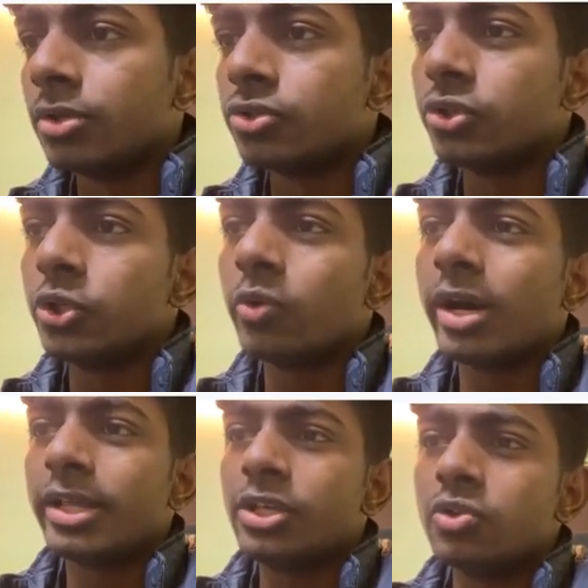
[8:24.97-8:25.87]
so
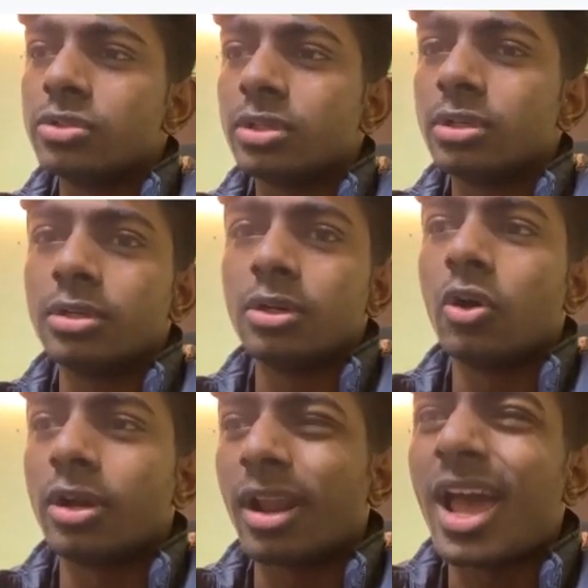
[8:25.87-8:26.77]
you are a user
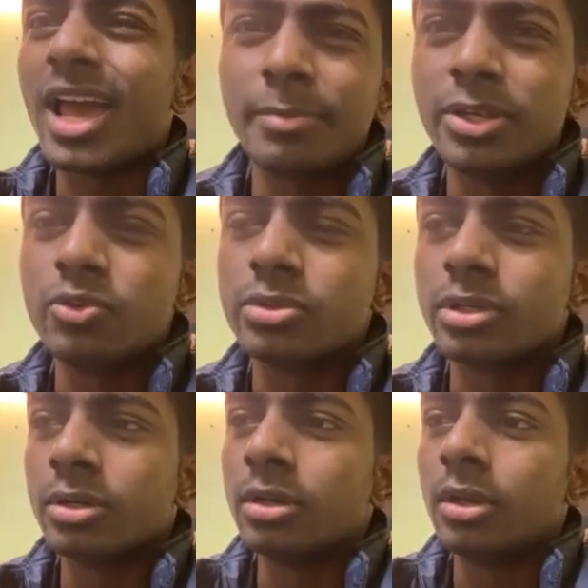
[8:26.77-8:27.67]
or I am a
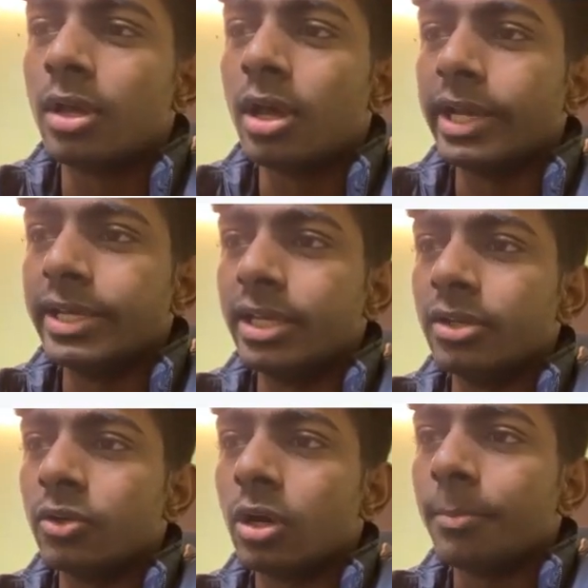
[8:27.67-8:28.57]
user. I
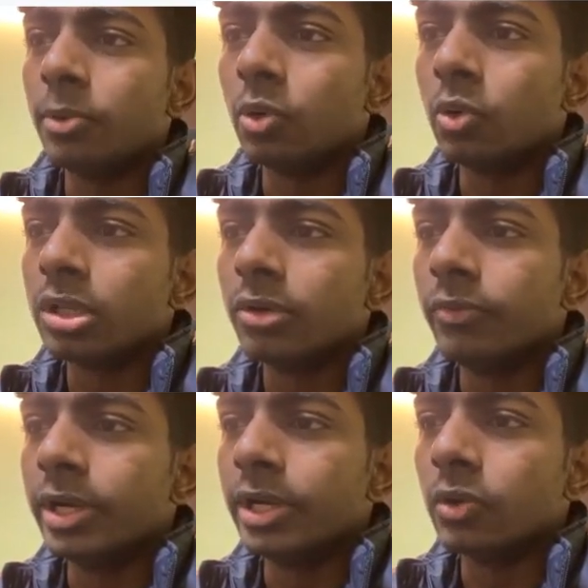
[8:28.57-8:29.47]
upload
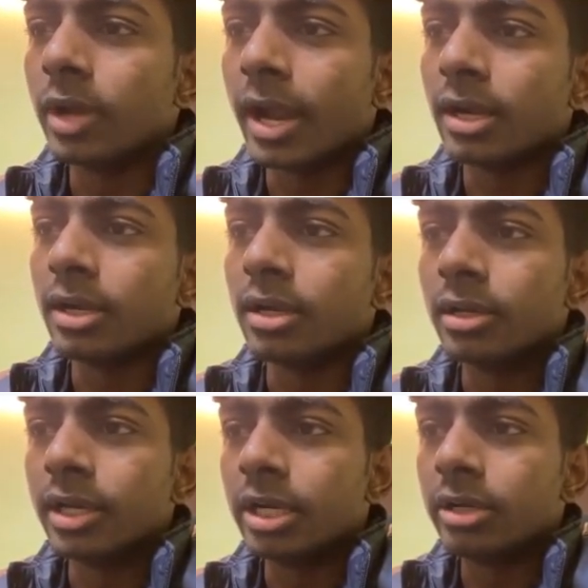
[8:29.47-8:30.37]
the video,
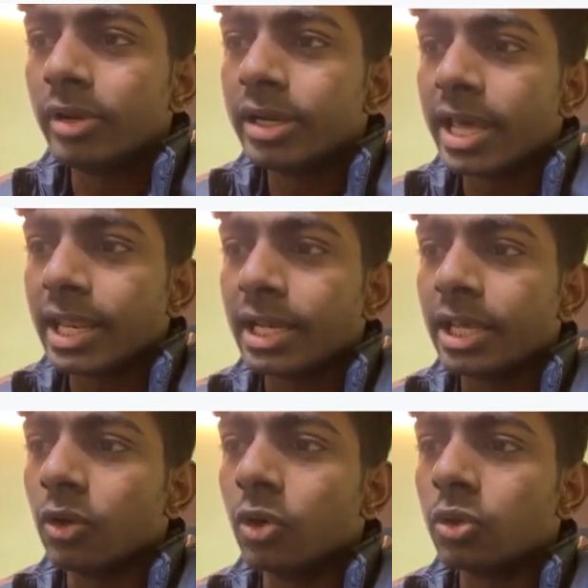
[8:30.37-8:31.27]
and it will
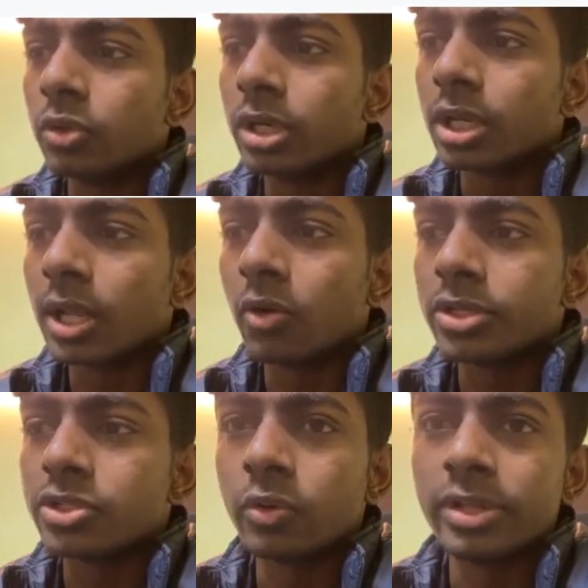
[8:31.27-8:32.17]
directly go to the
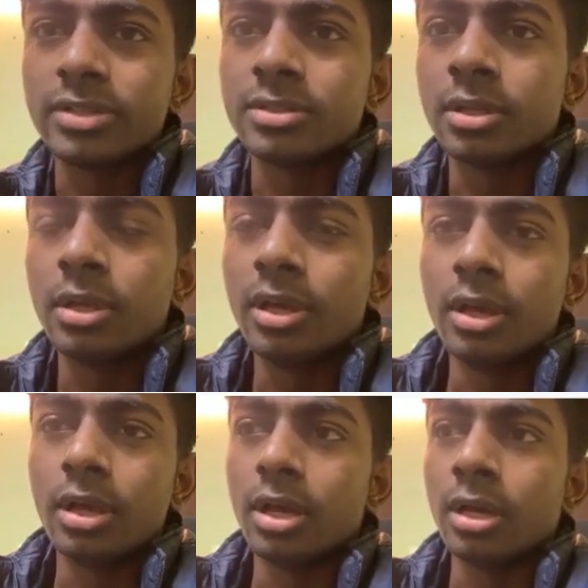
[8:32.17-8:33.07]
cloud storage.
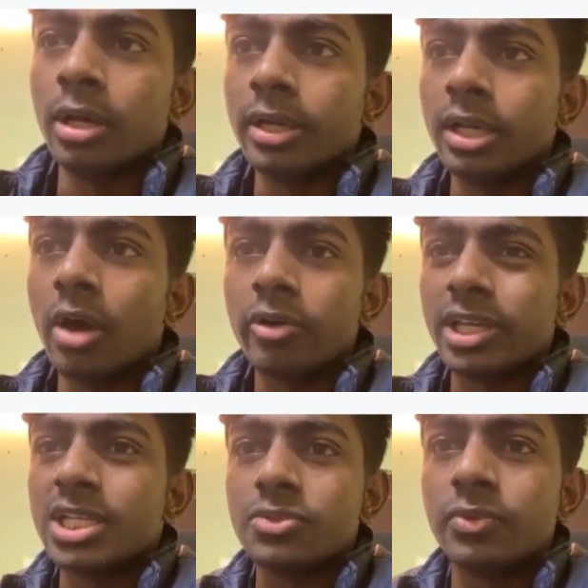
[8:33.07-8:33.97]
In
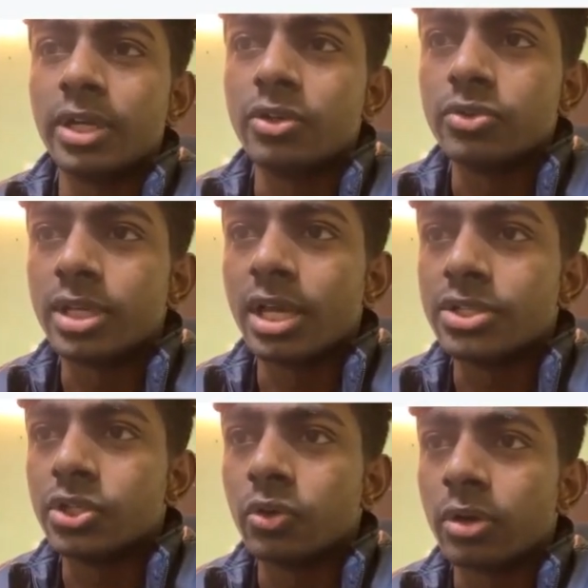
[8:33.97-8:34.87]
our case, we are using
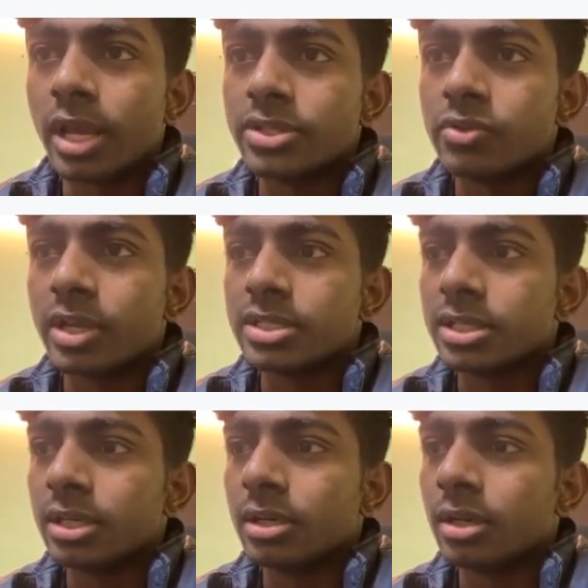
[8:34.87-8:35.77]
Azure, as you can
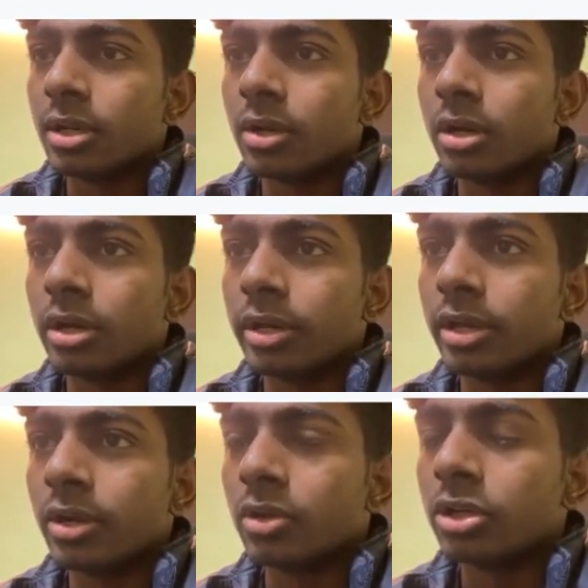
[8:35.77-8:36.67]
see
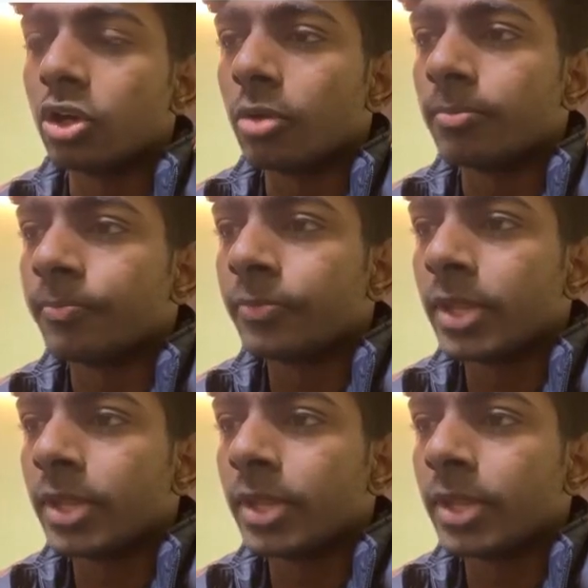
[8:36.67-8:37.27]
here on the top,